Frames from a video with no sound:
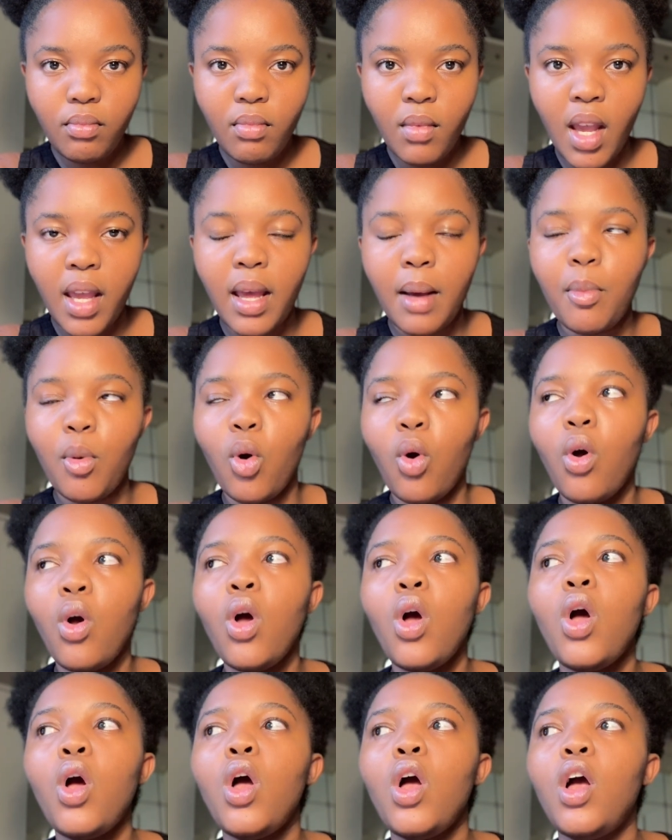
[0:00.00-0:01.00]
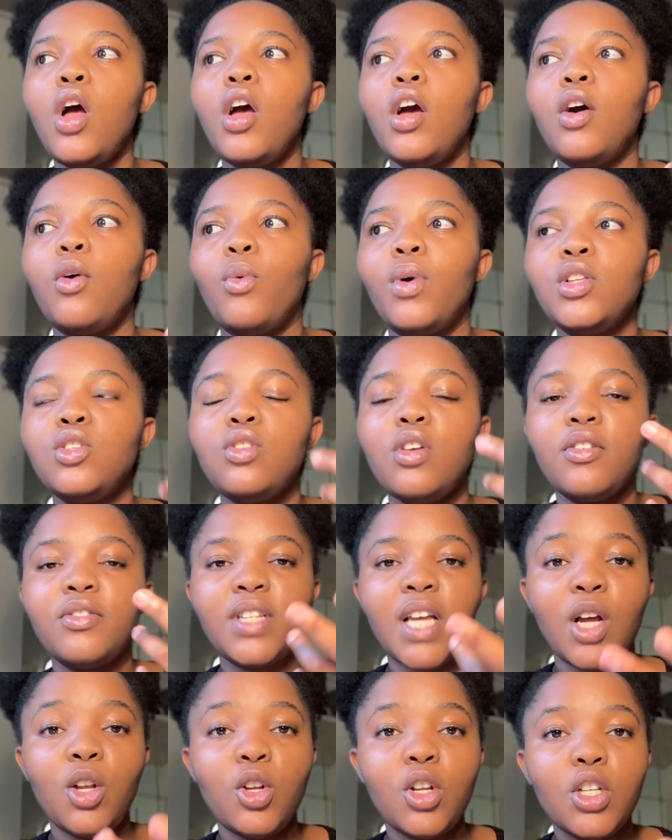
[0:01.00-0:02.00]
Yeah, but once you have
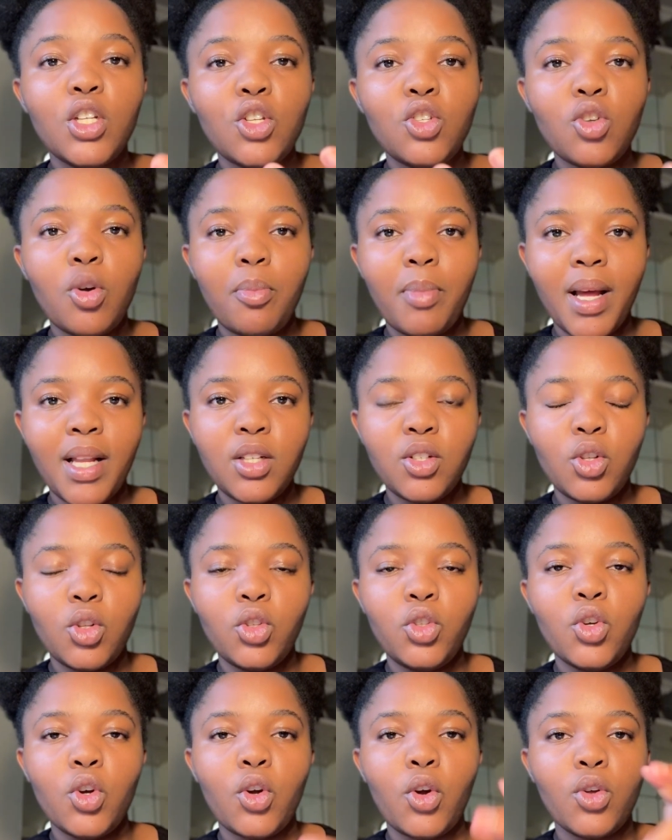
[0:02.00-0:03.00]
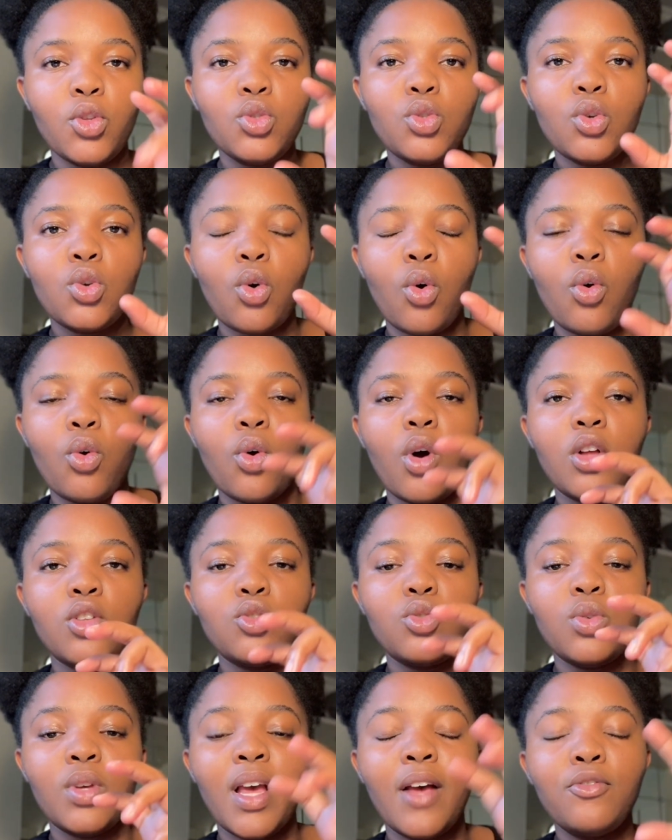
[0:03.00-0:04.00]
downloaded your bundle, you're going to go
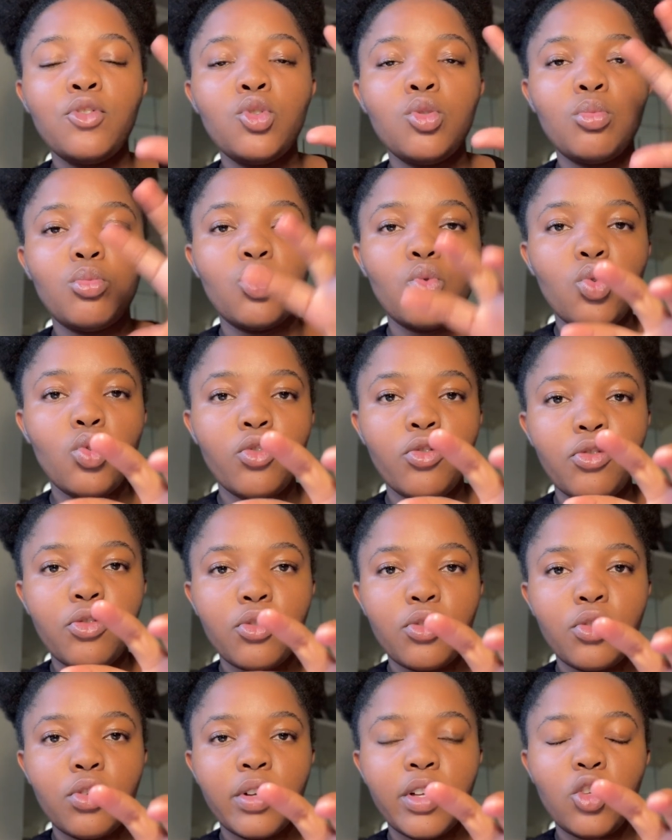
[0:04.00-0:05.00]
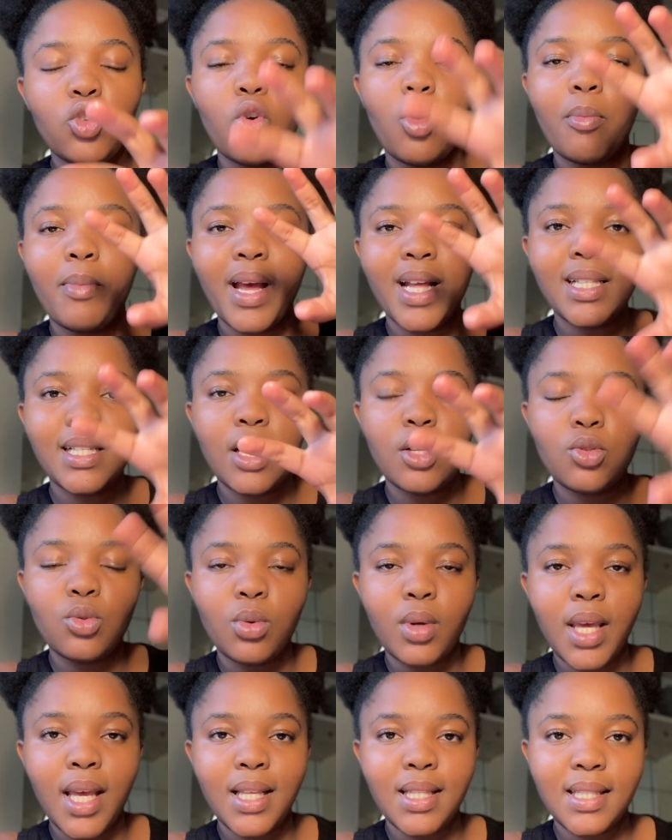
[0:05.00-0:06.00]
onto, you have to move your matter to
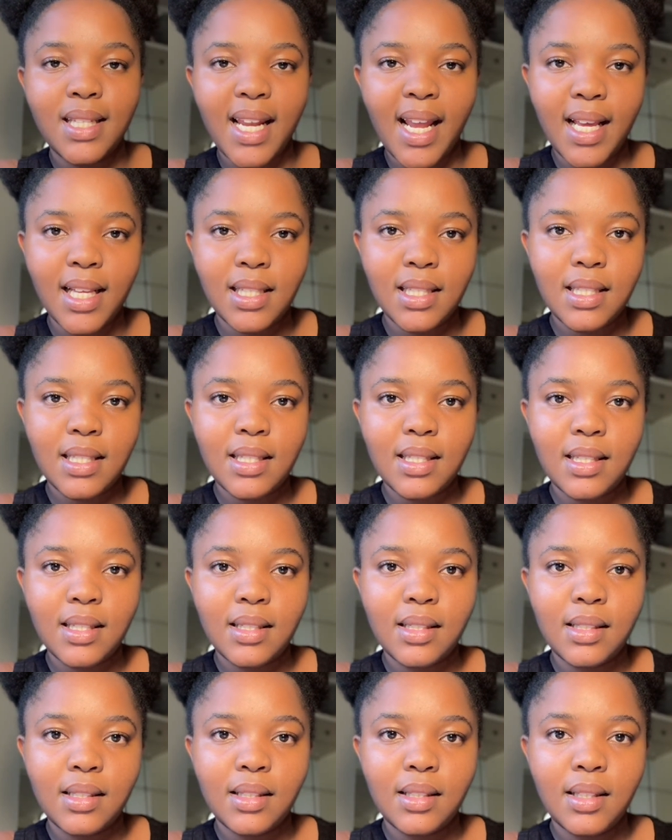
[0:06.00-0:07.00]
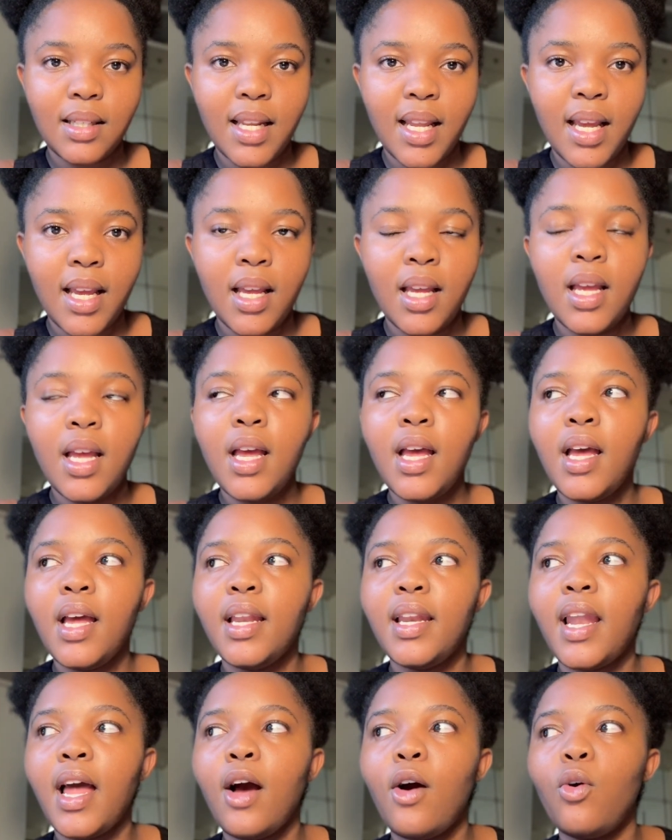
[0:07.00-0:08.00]
case lines. Yeah.
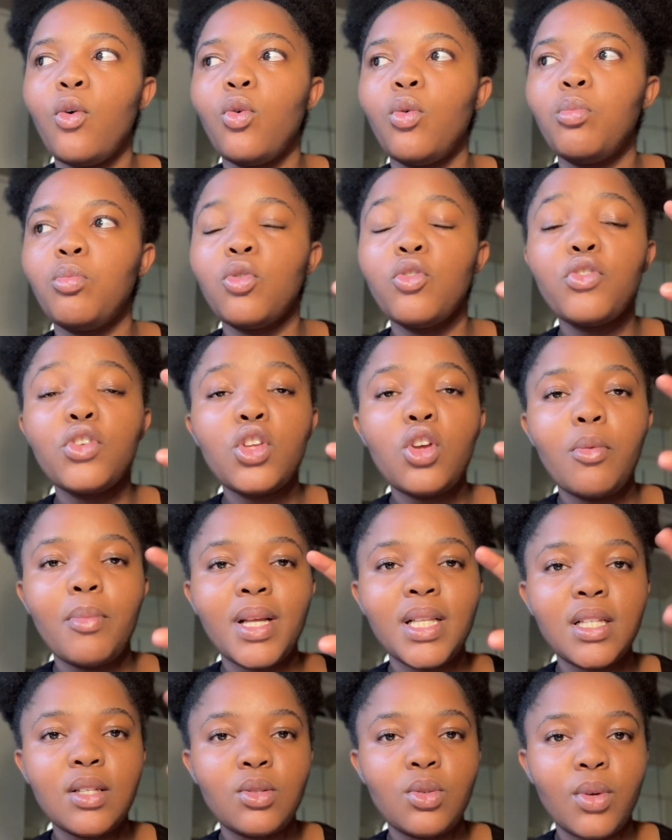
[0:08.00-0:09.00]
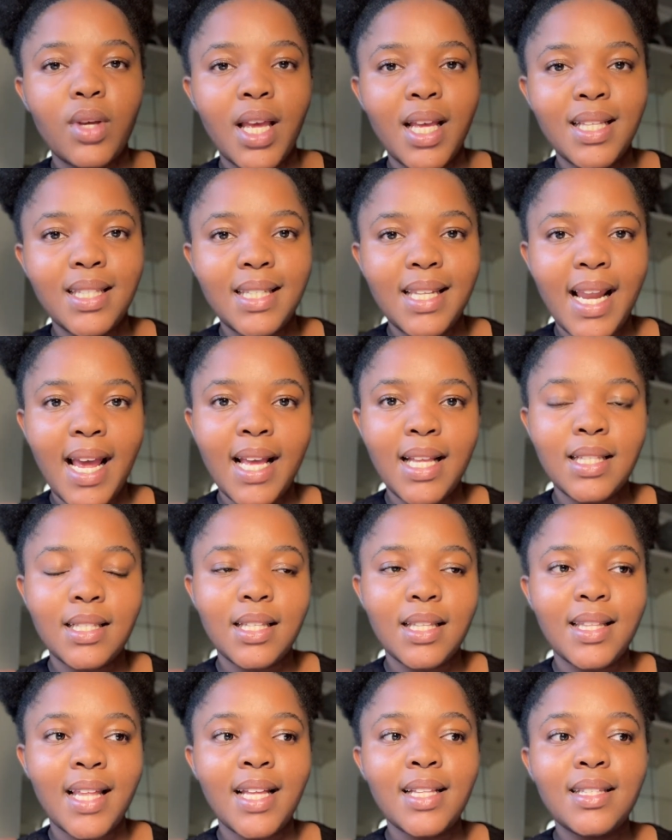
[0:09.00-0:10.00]
Now, moving your matter to case lines,
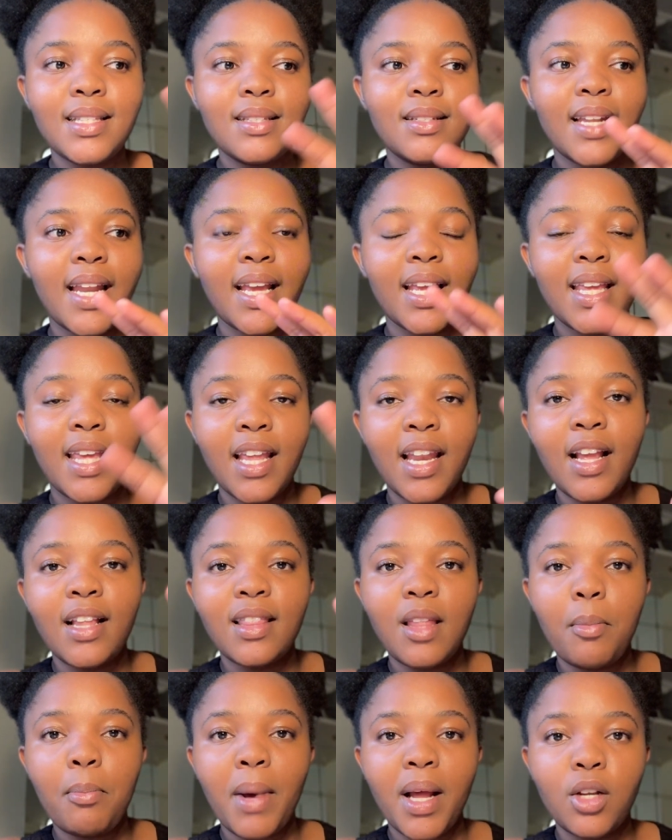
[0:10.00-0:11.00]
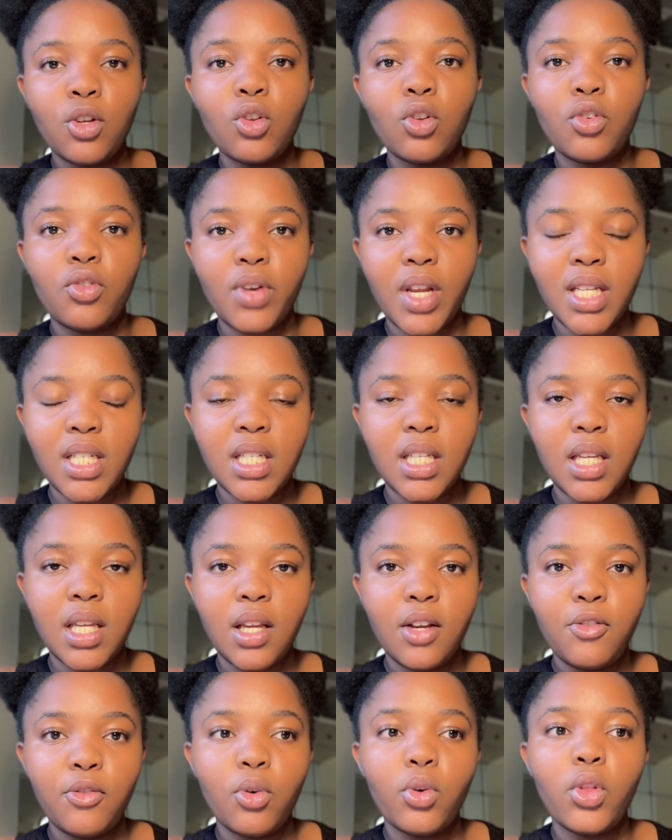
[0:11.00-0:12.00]
that's like getting the bundle ready
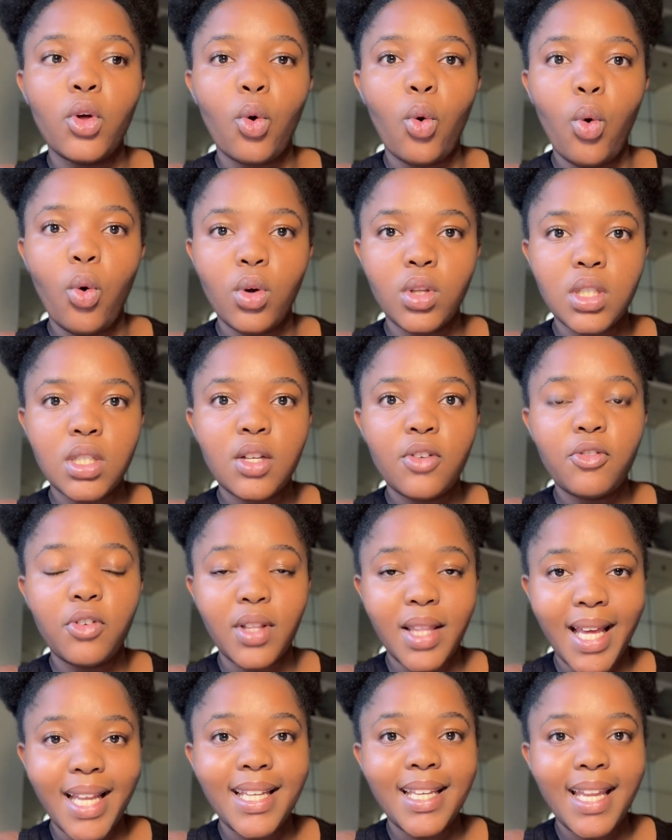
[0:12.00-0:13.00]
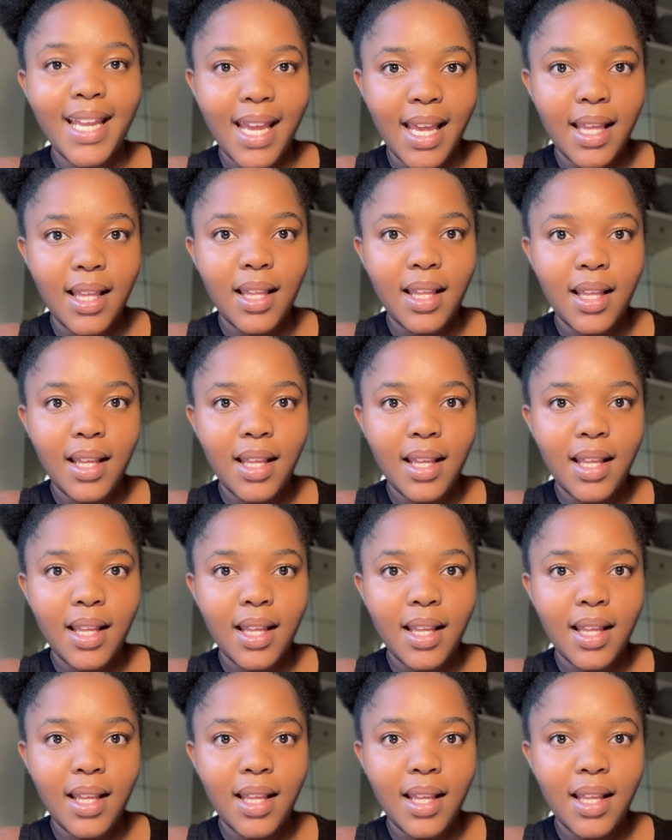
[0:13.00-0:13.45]
for the court for that day,